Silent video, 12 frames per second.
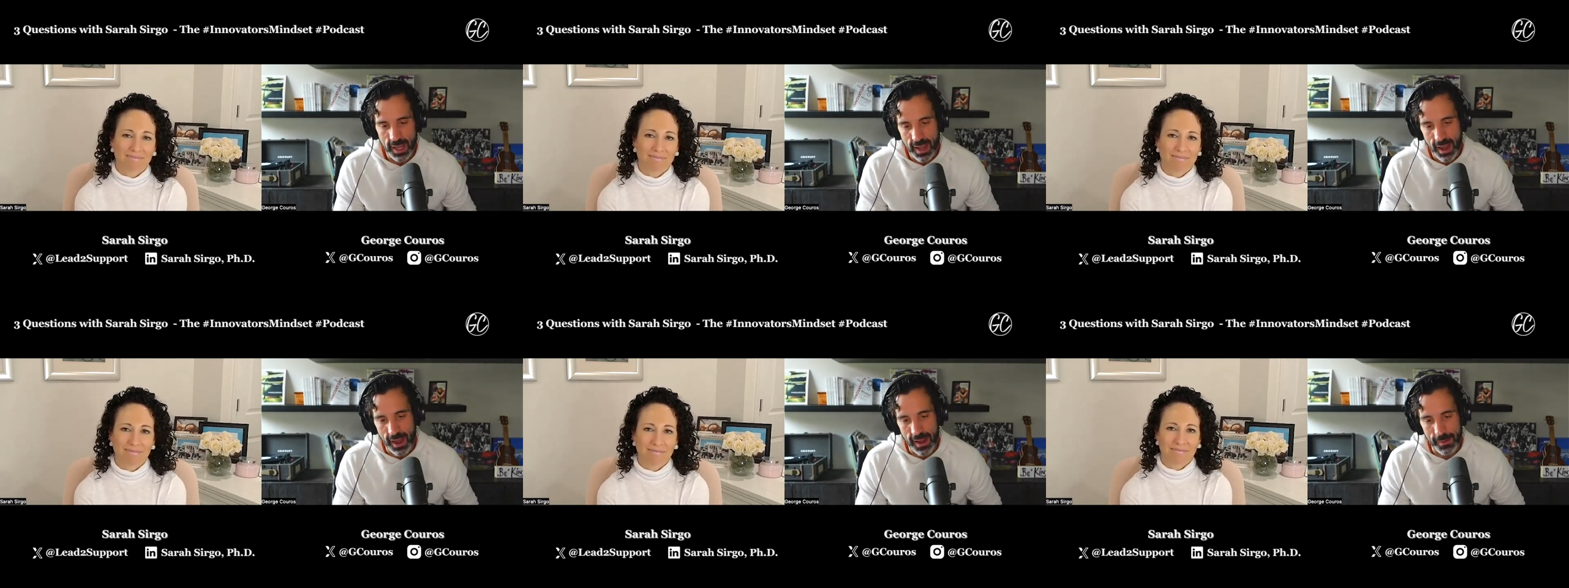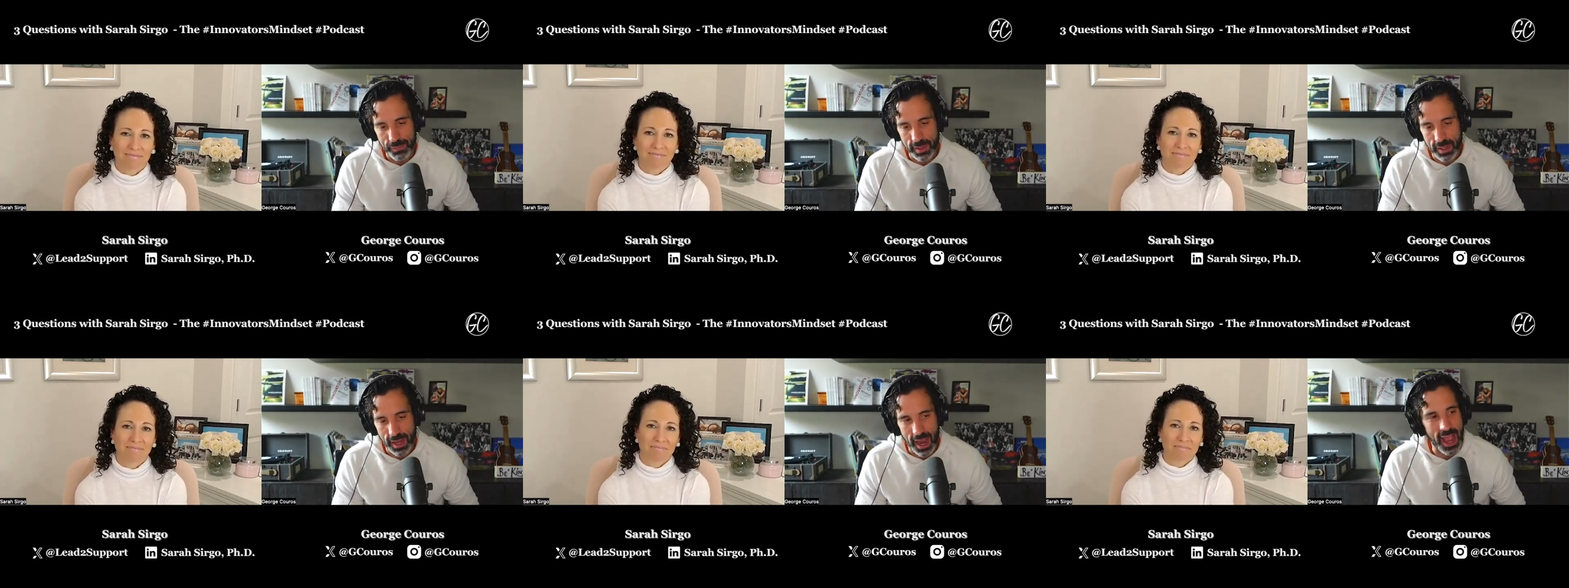Speaker 1: um,
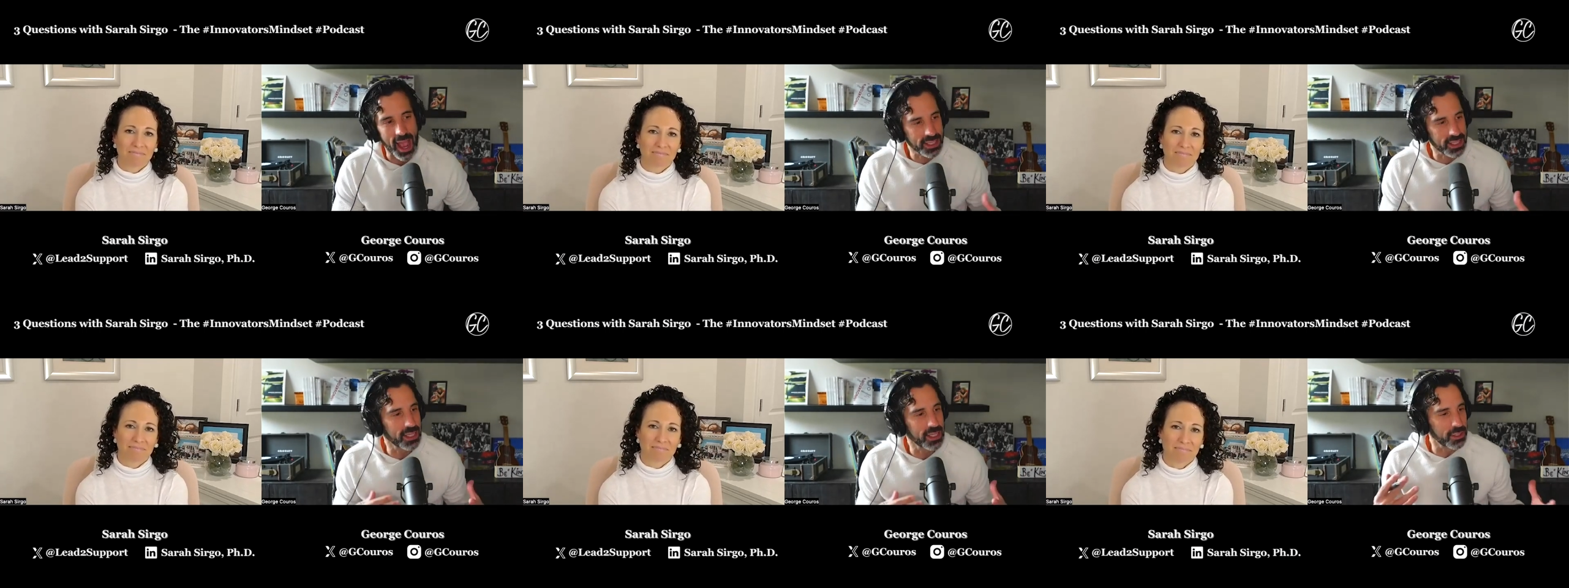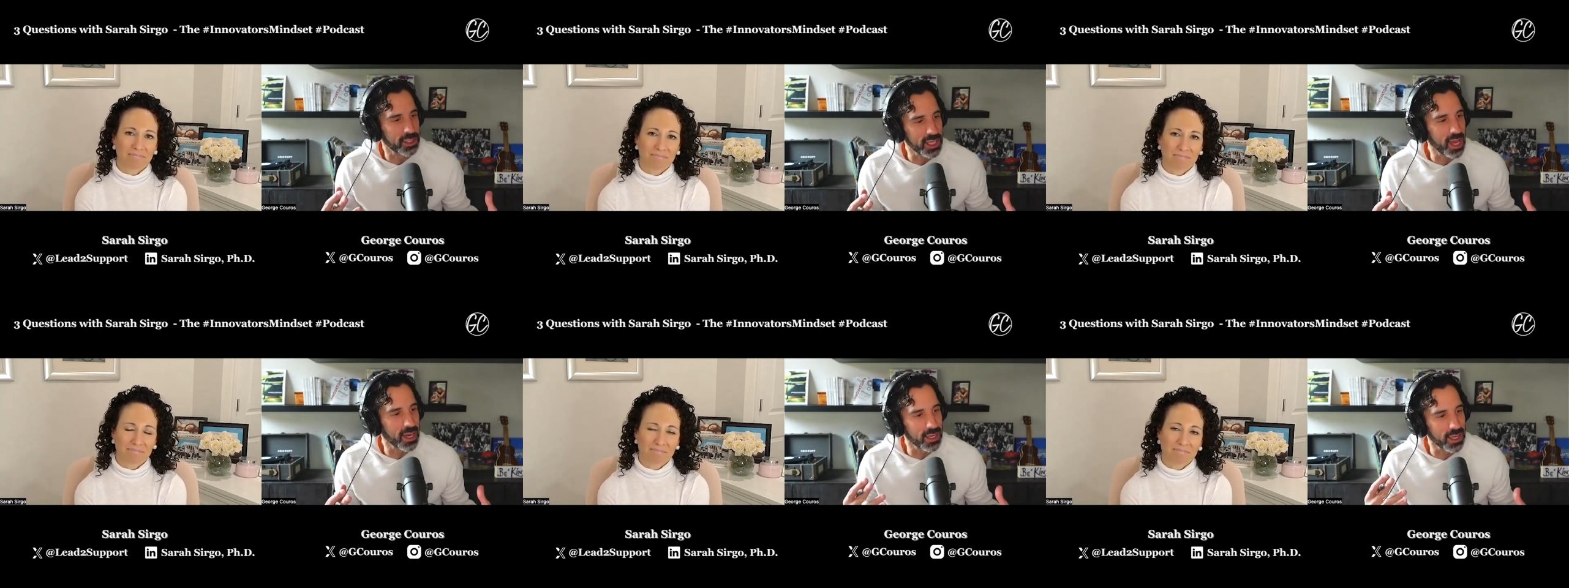I actually, as you said, uh,